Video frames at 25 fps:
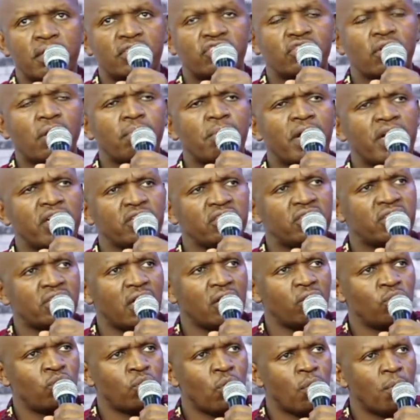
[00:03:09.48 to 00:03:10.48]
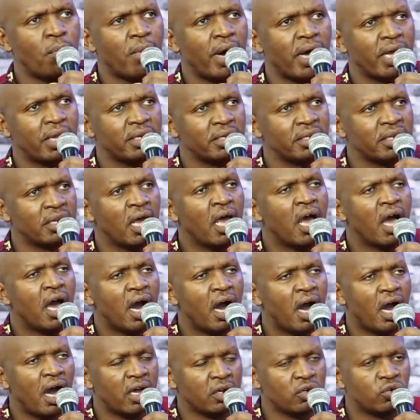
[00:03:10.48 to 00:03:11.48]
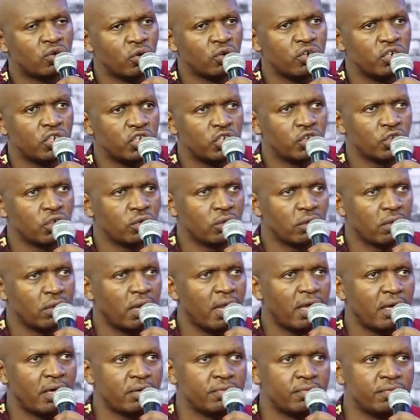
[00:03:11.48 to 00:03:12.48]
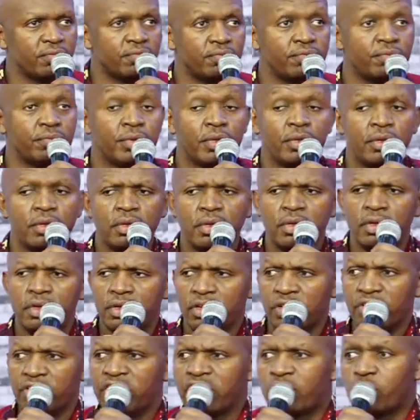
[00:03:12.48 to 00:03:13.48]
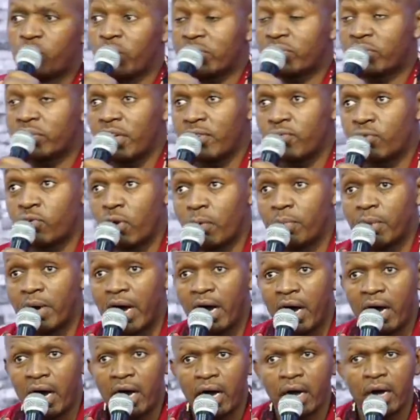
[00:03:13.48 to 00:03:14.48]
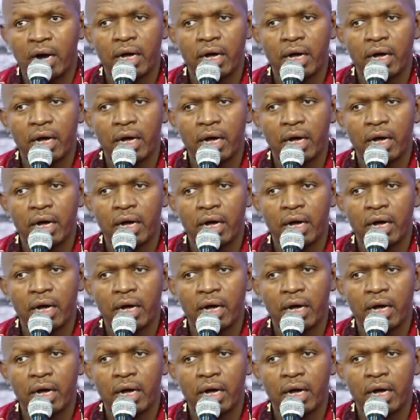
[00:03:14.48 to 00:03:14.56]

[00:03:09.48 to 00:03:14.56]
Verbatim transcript: Samaritan woman unconditional love. He requested from her